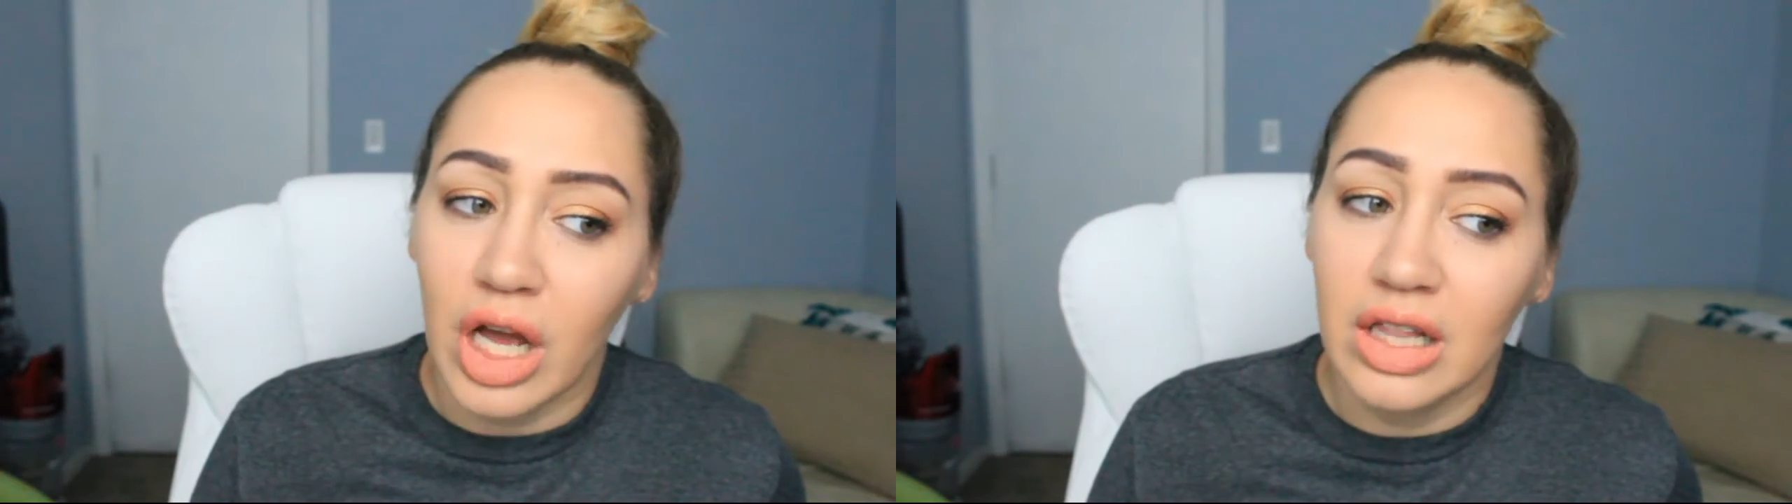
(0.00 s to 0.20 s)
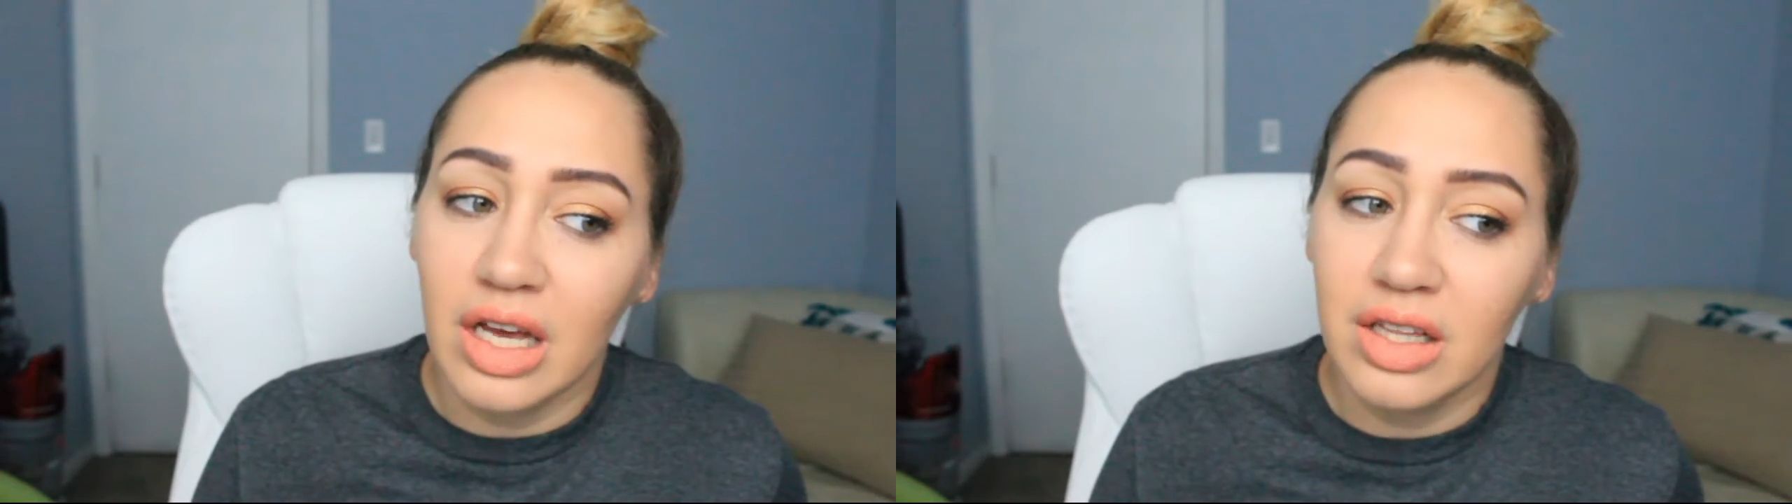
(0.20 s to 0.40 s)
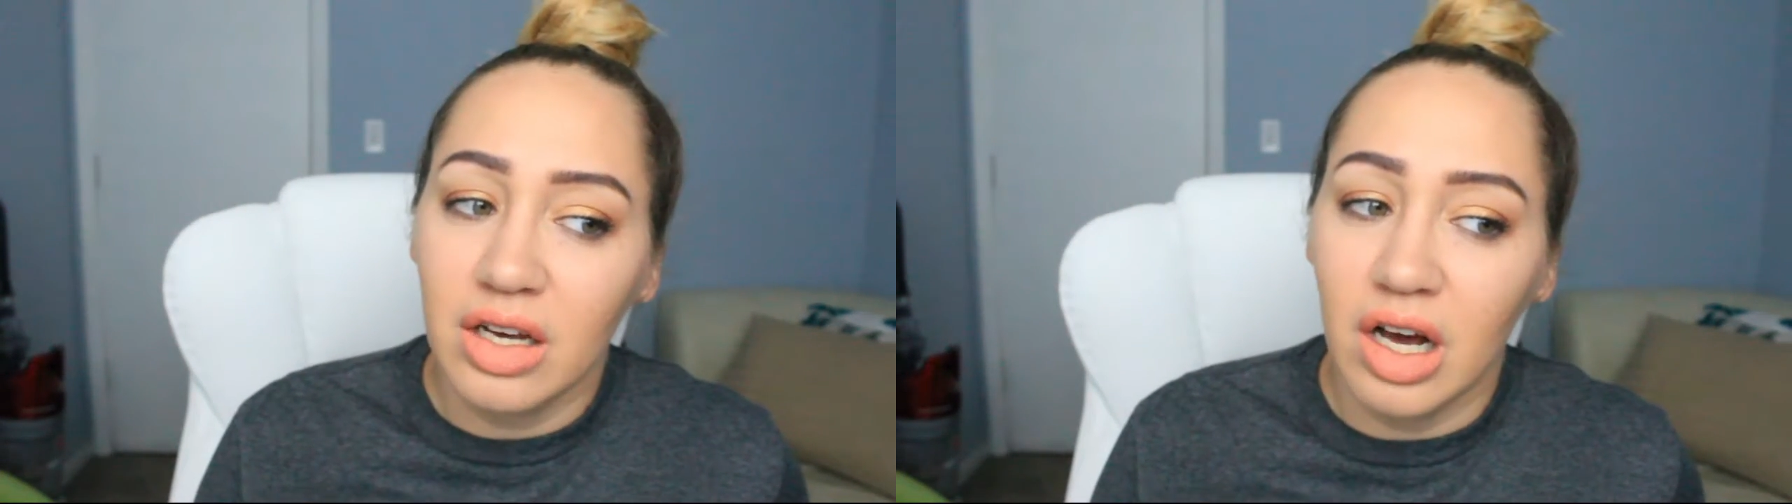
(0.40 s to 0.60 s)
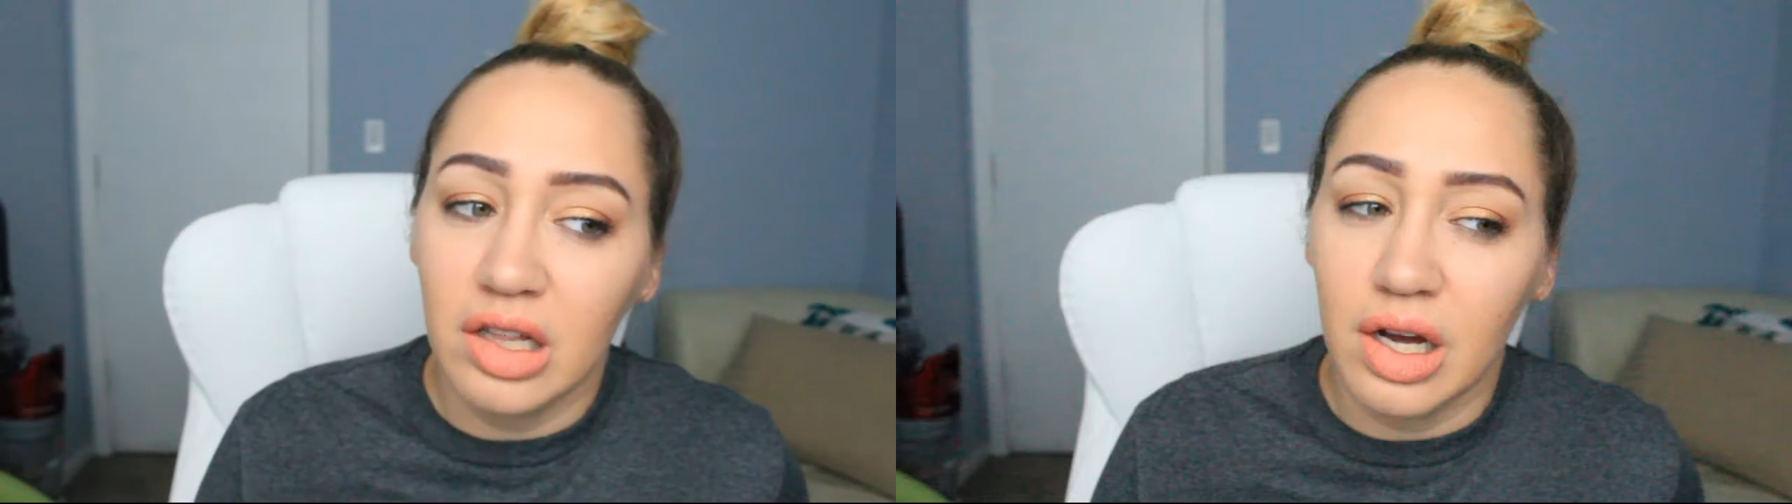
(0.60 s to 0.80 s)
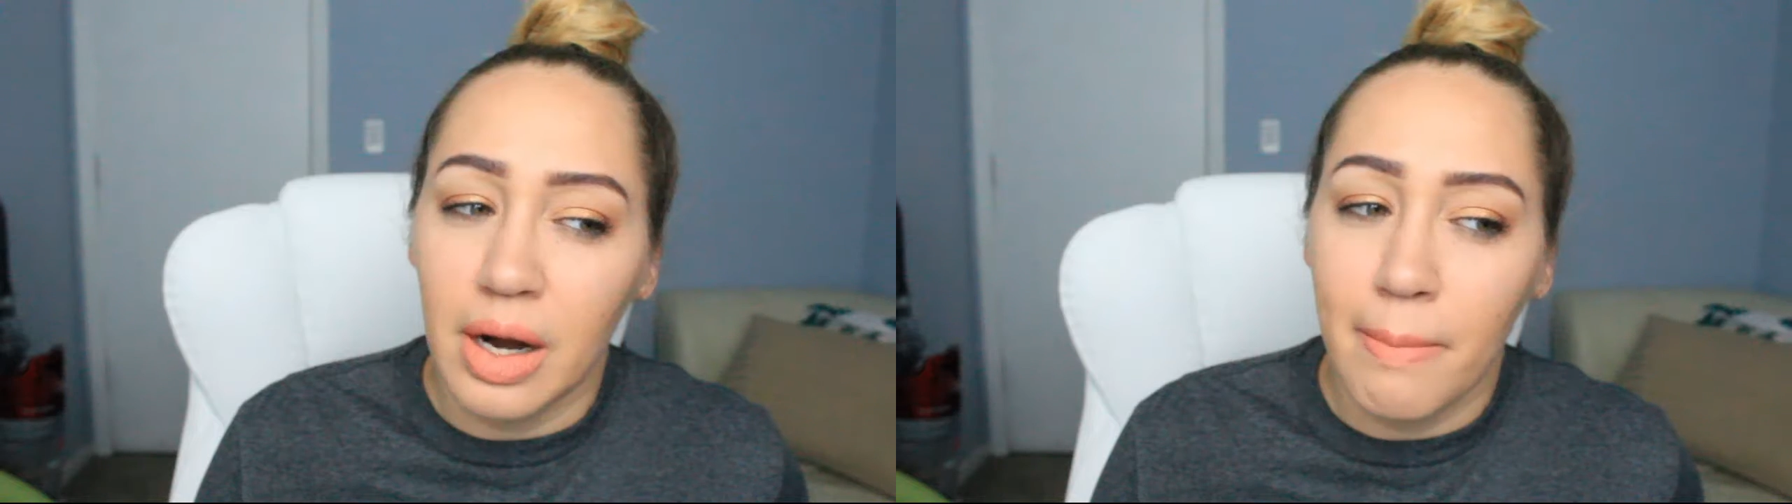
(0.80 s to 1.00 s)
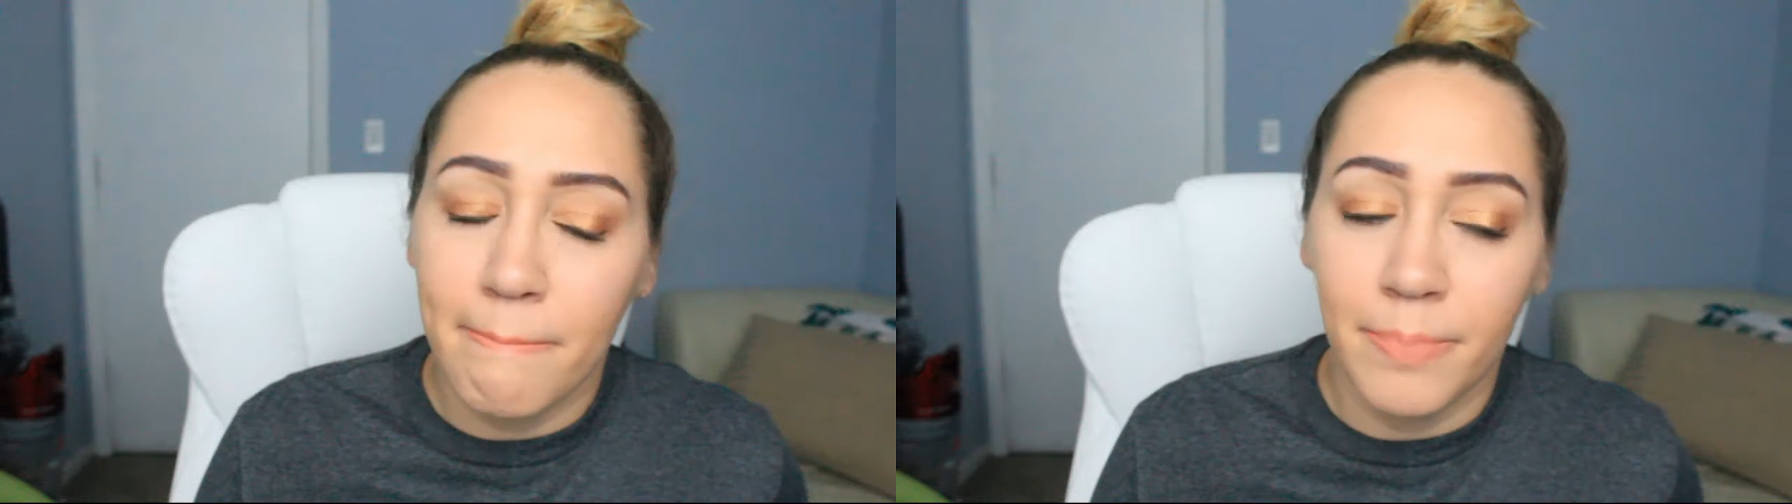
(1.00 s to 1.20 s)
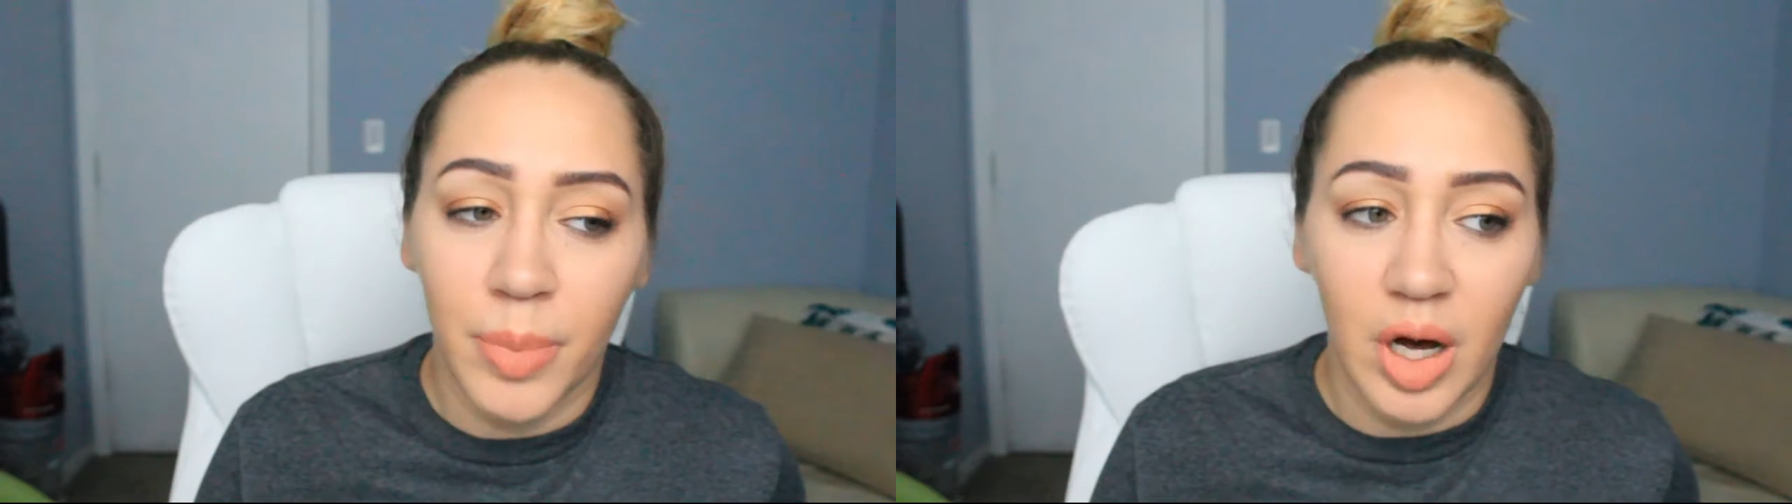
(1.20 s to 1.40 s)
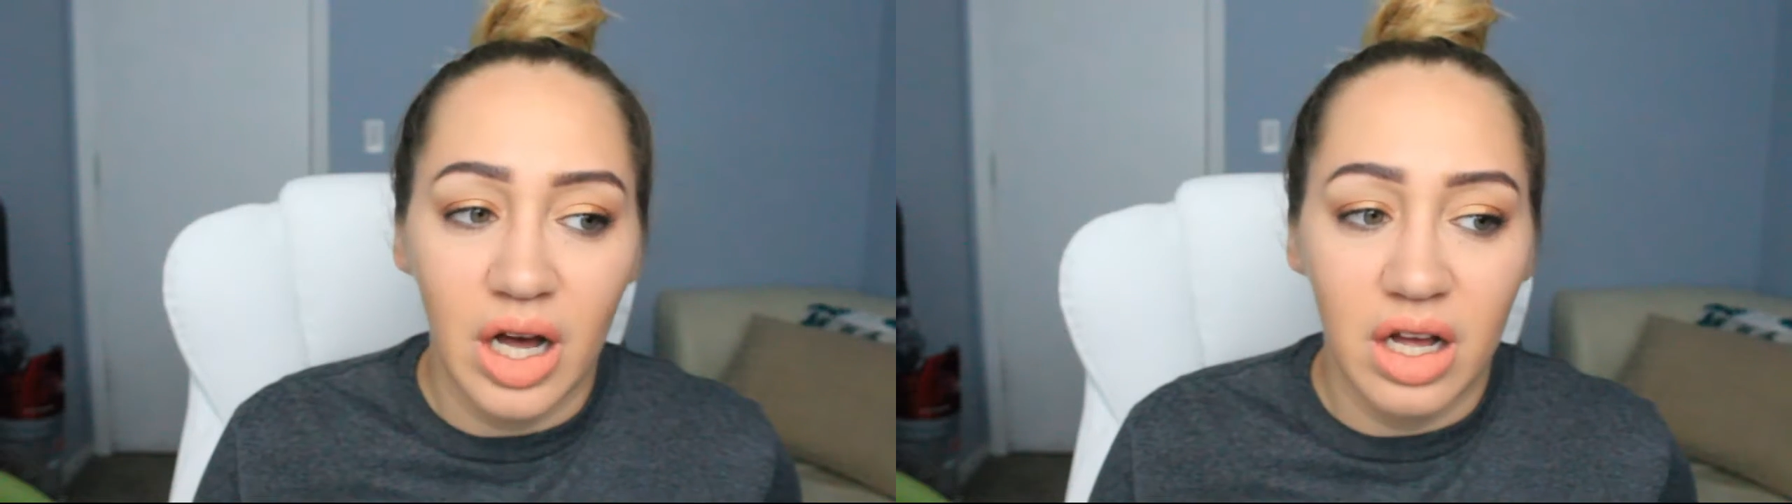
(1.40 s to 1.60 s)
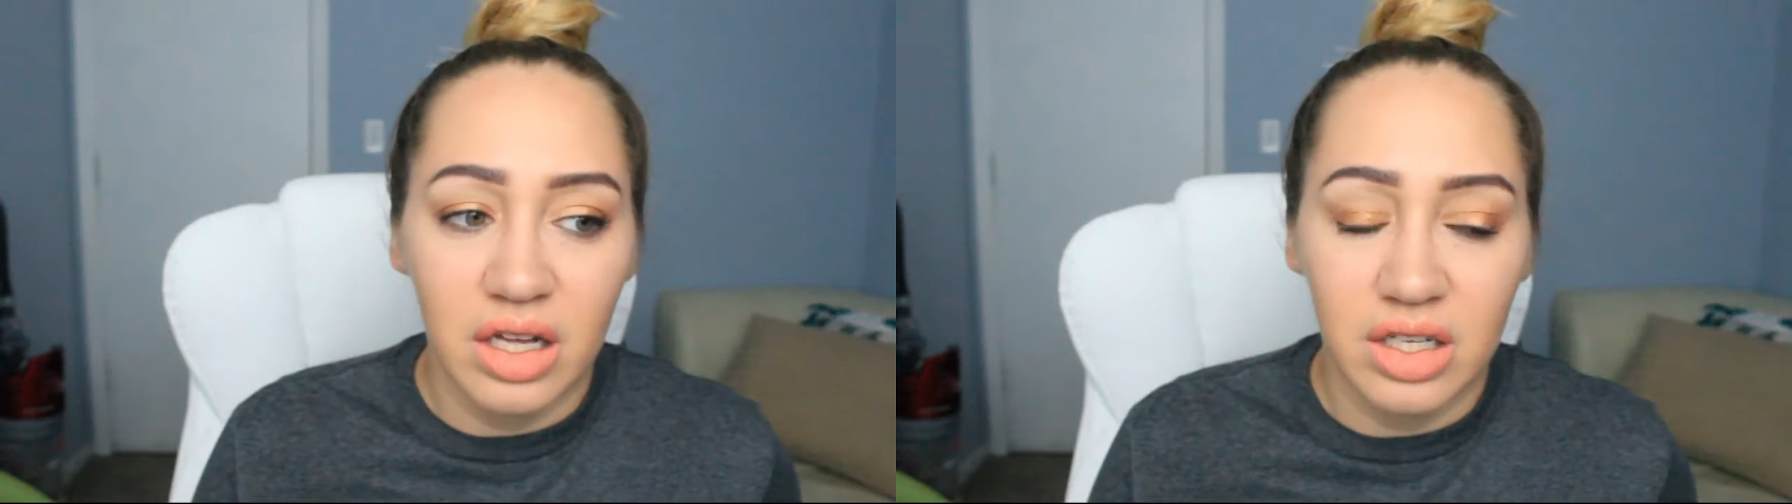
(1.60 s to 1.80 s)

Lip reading: I like the color, but